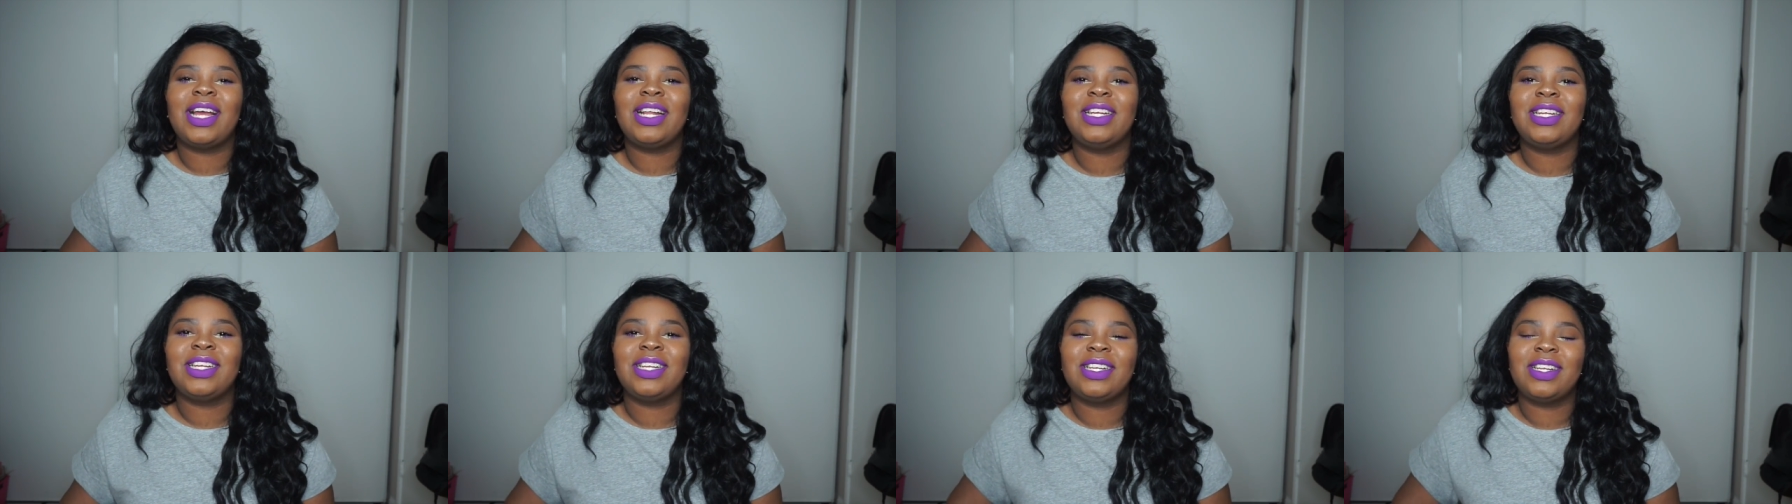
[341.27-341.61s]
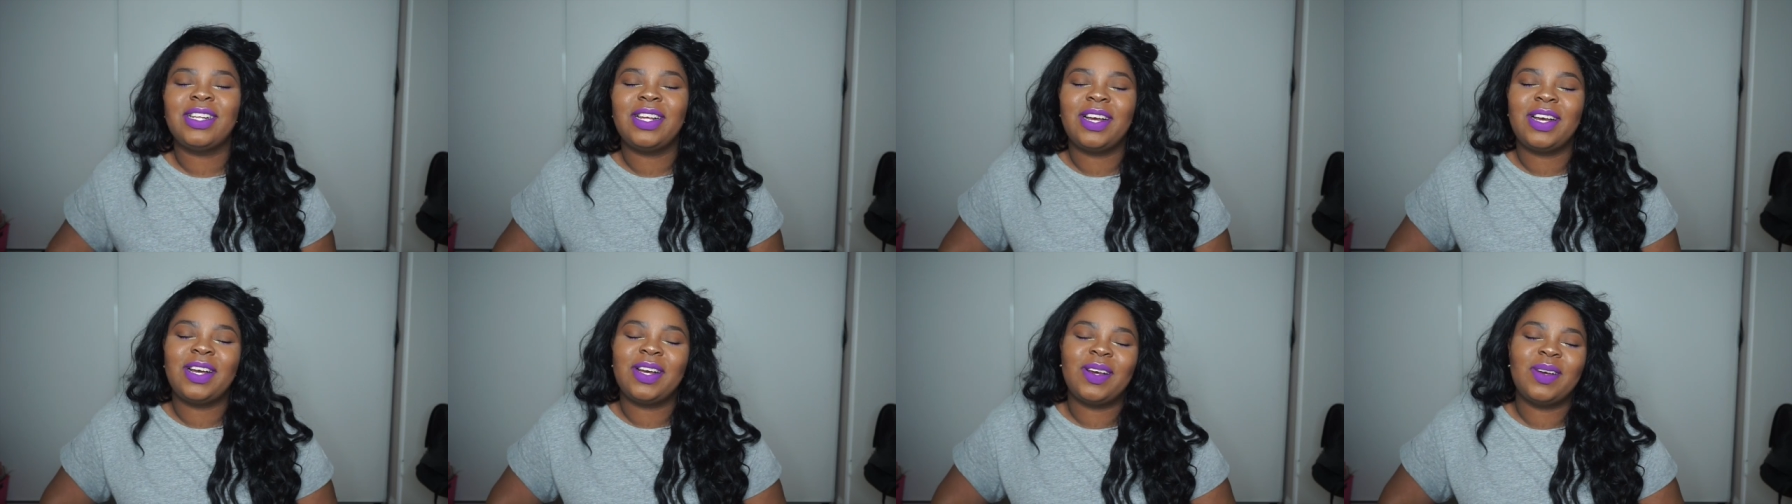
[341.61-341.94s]
I did
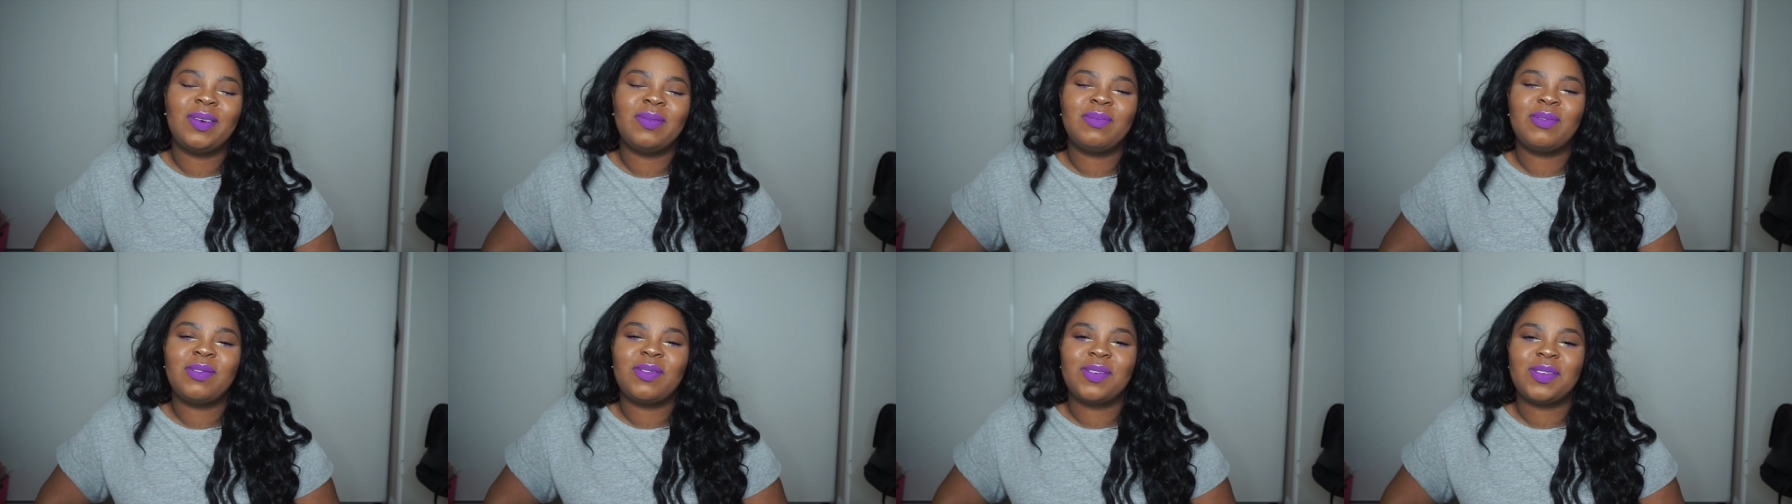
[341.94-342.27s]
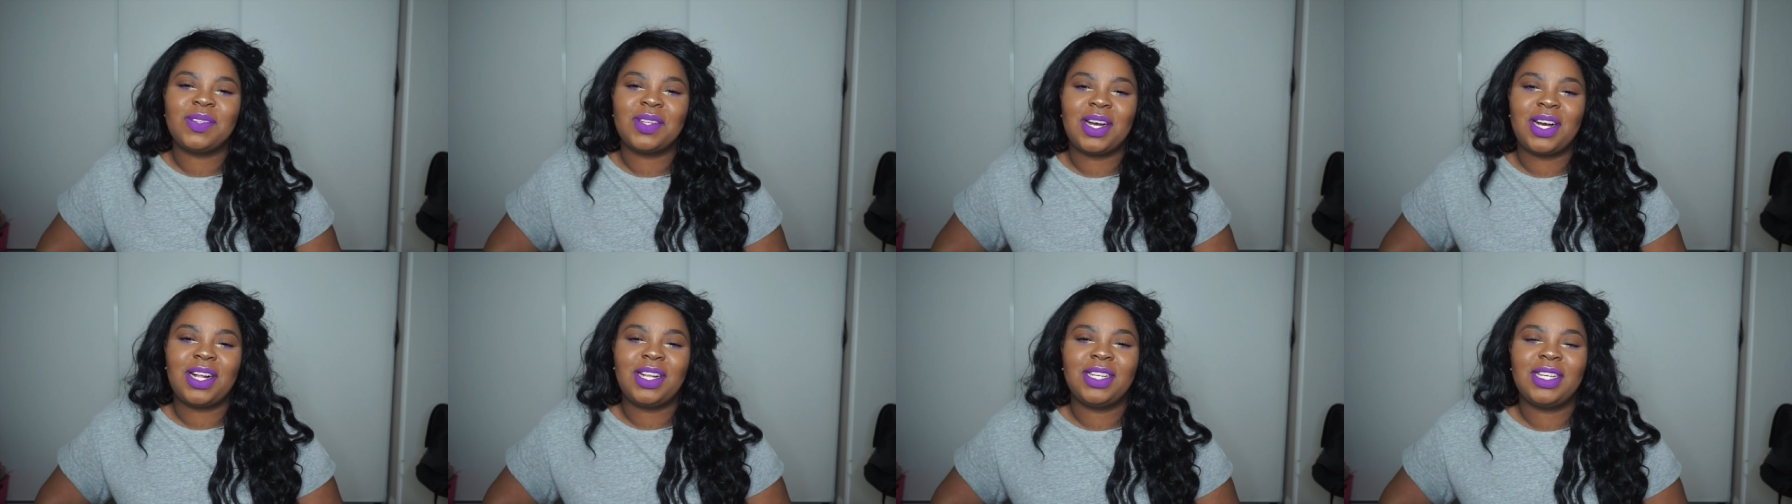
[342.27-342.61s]
uh, before
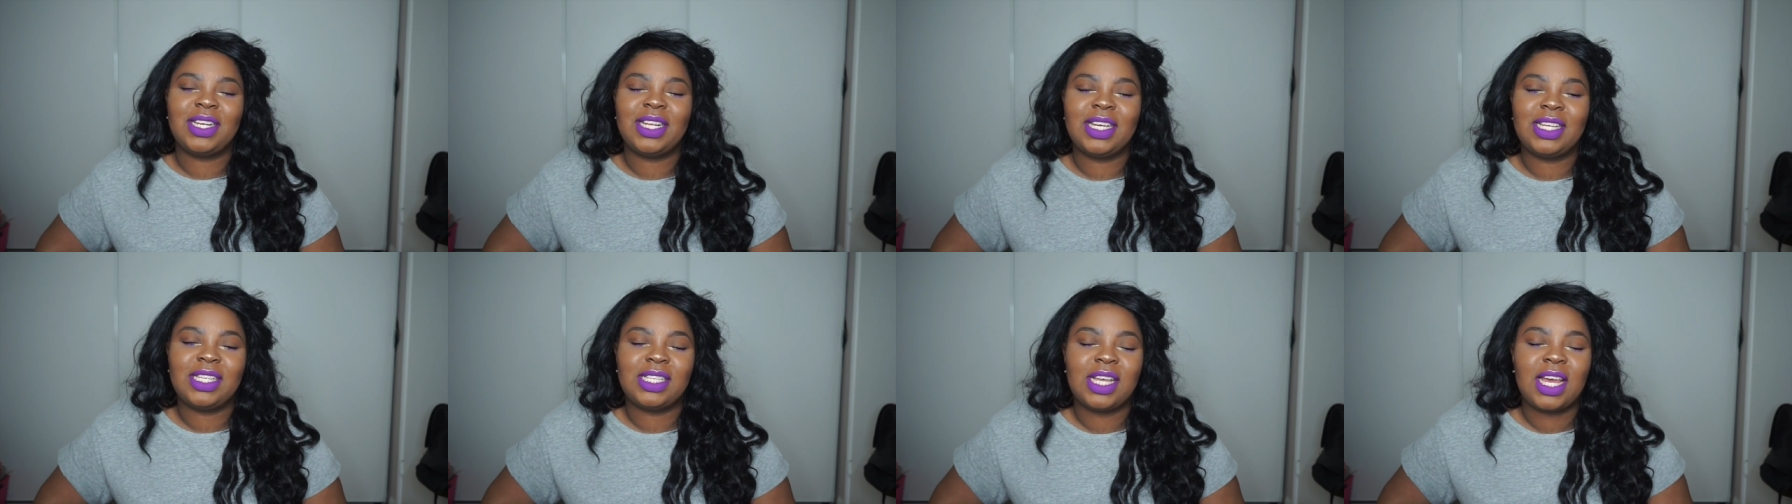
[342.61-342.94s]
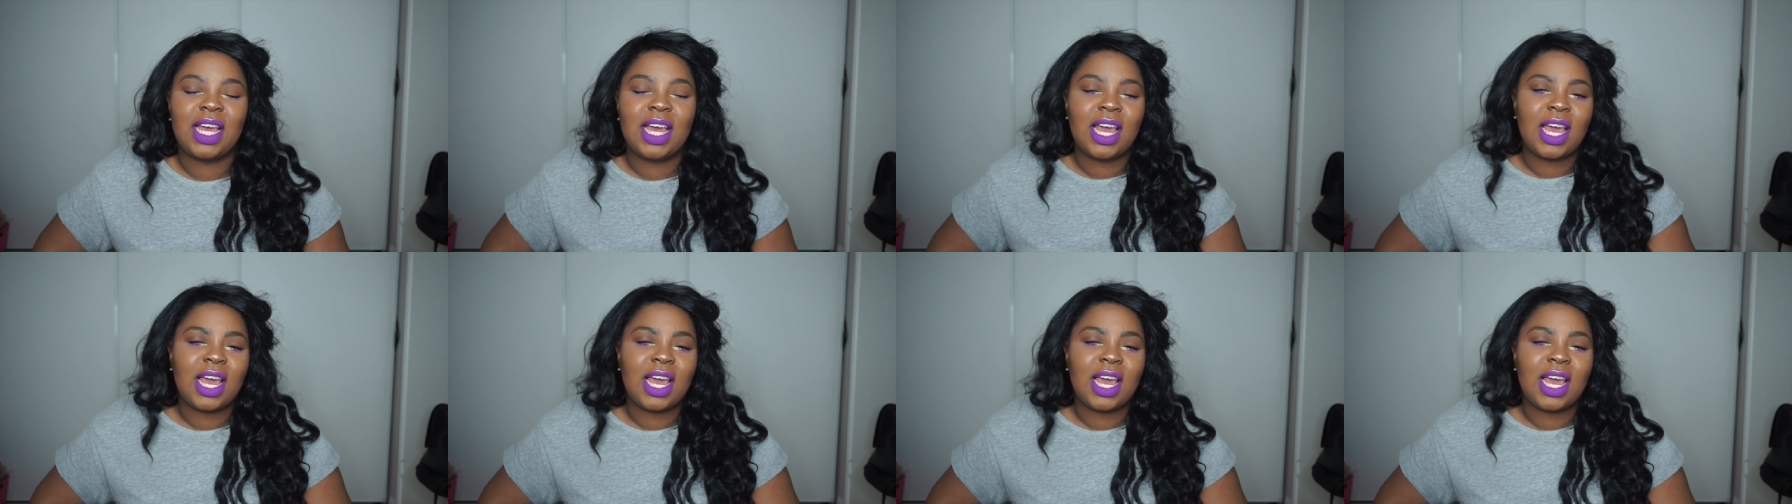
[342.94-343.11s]
the holidays